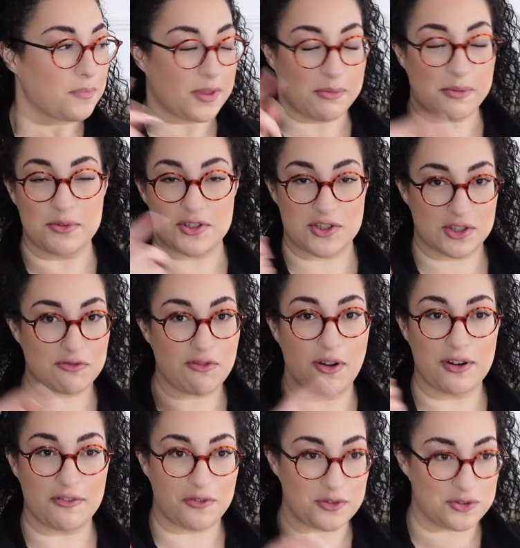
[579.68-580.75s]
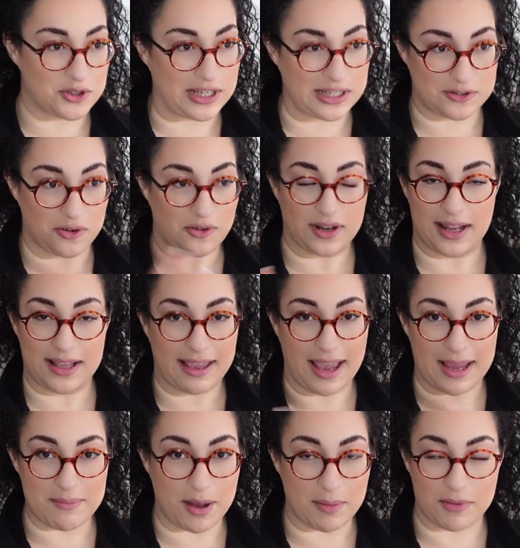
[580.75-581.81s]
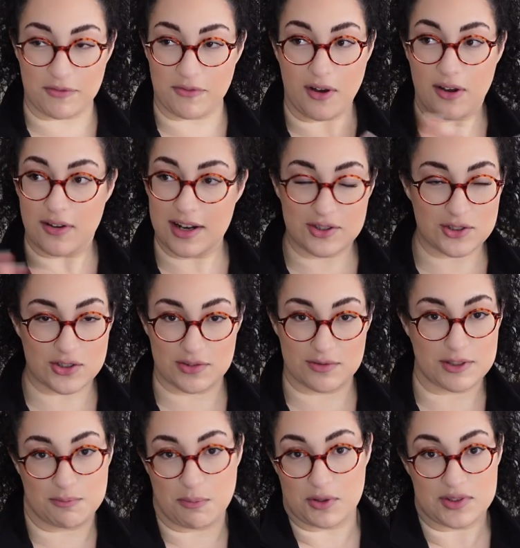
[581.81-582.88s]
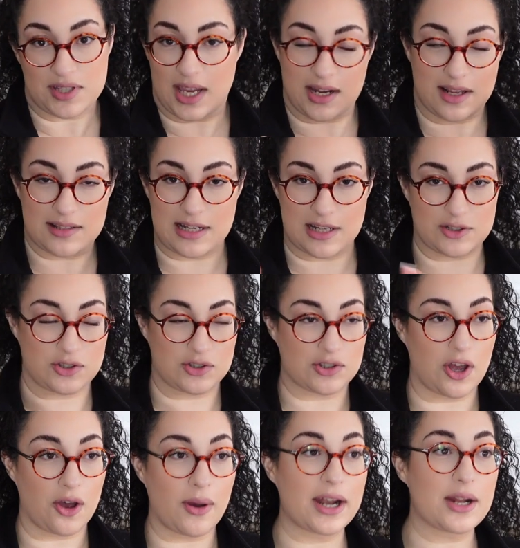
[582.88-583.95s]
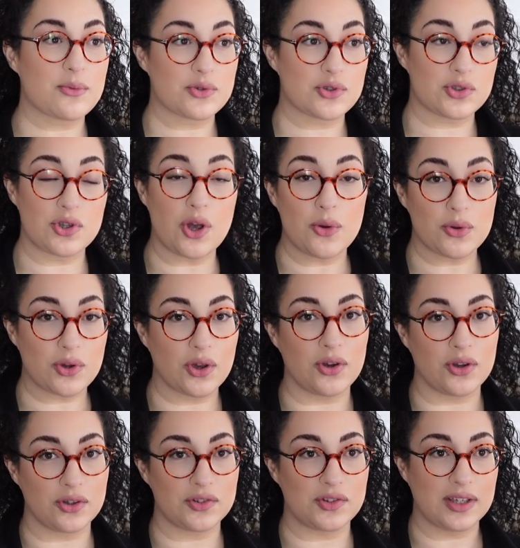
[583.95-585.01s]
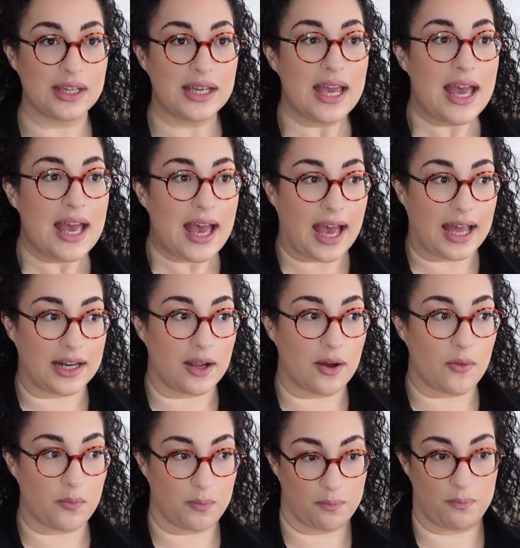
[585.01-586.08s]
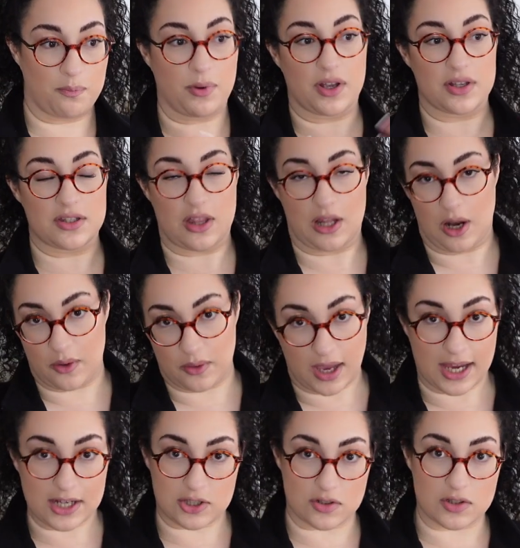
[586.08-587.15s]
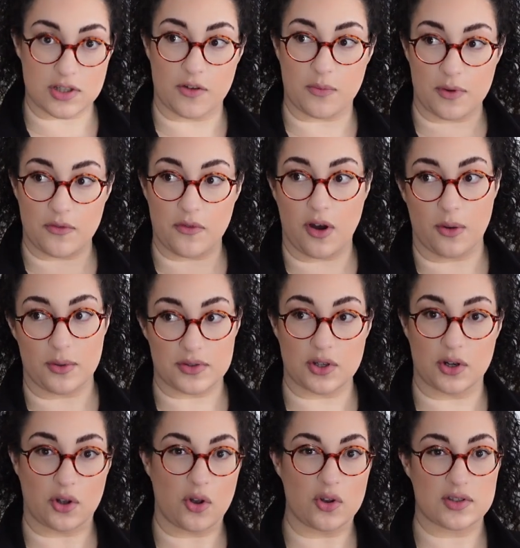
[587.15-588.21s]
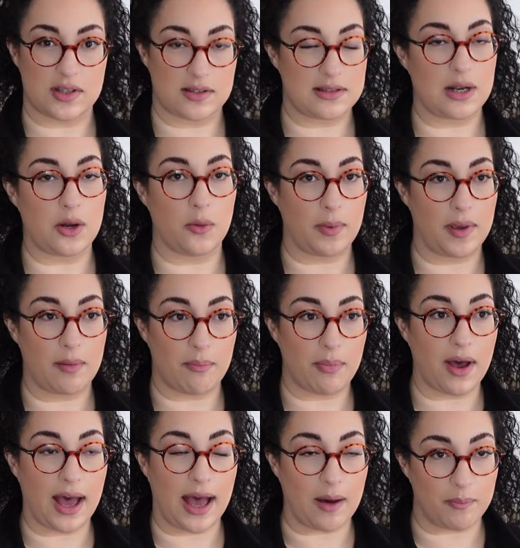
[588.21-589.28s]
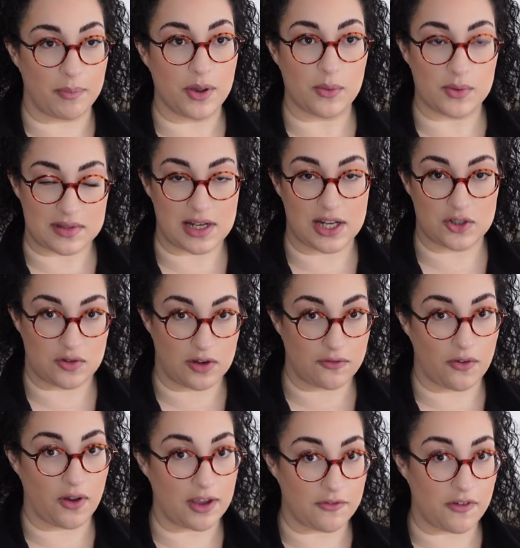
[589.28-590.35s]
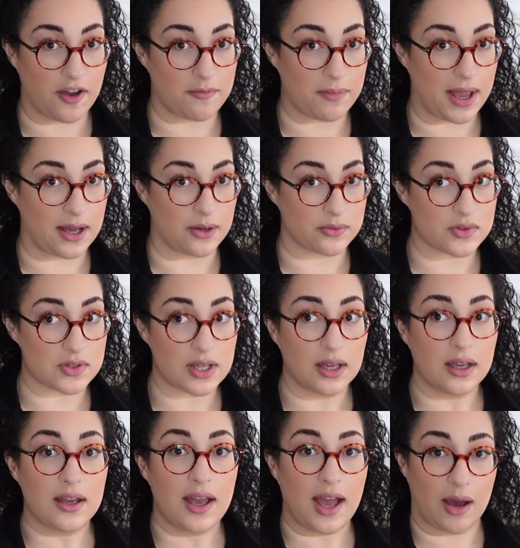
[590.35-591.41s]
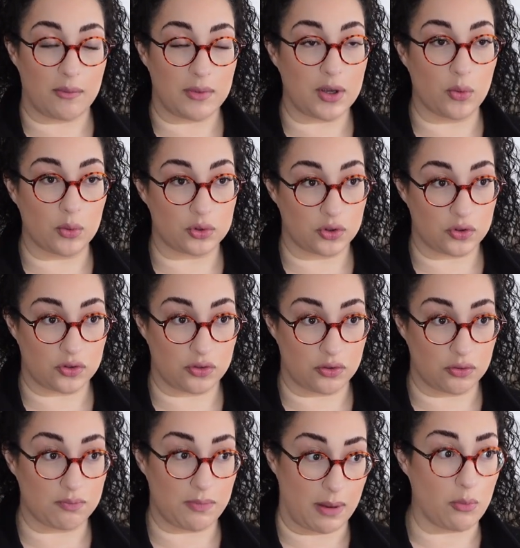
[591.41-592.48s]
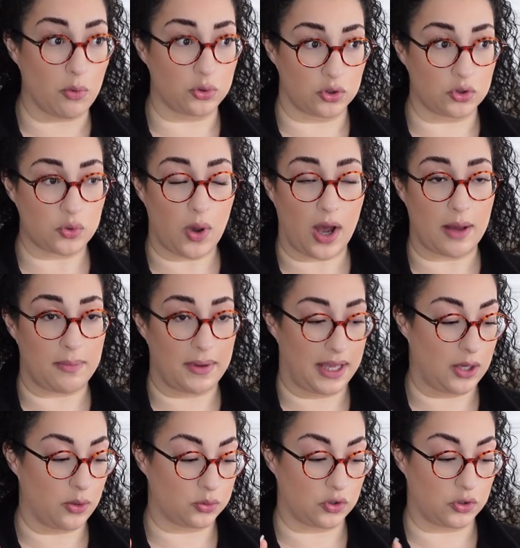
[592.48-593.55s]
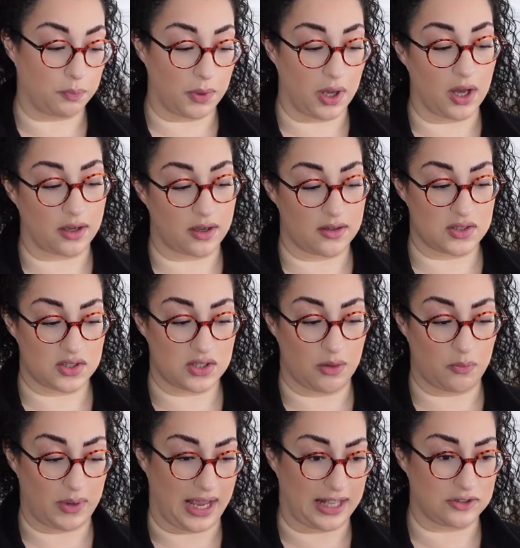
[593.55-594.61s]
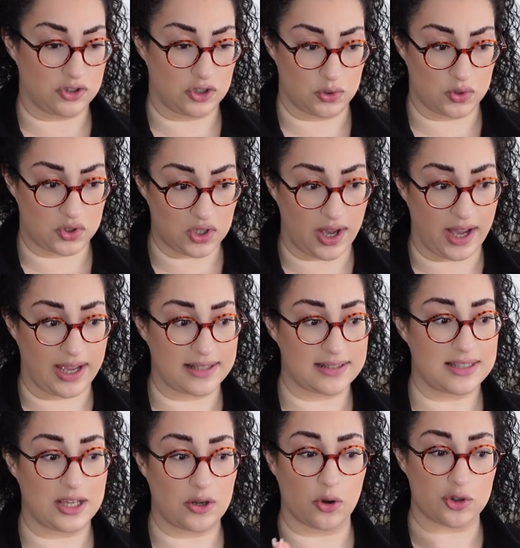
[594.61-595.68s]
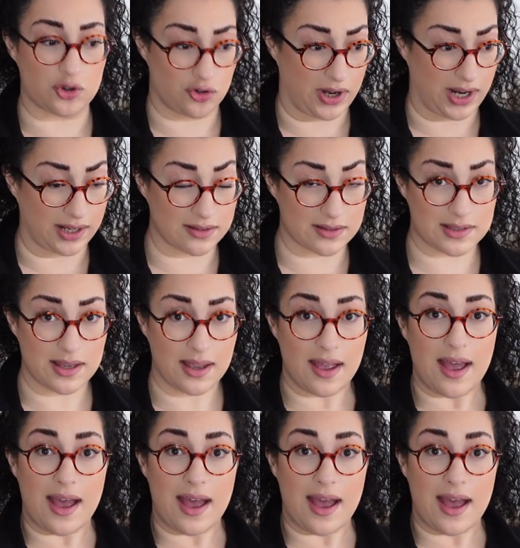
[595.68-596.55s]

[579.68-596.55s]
We were just scrolling through TikTok and it came up and thought, oh, let's just spontaneous, let's just go. And it was so good. And because of the location and stuff, we thought, oh, it's gonna cost us a little bit, but our bill was literally £35. And we ordered Mem ordered quite a bit. He ordered burgers, we had two sides, he got drinks.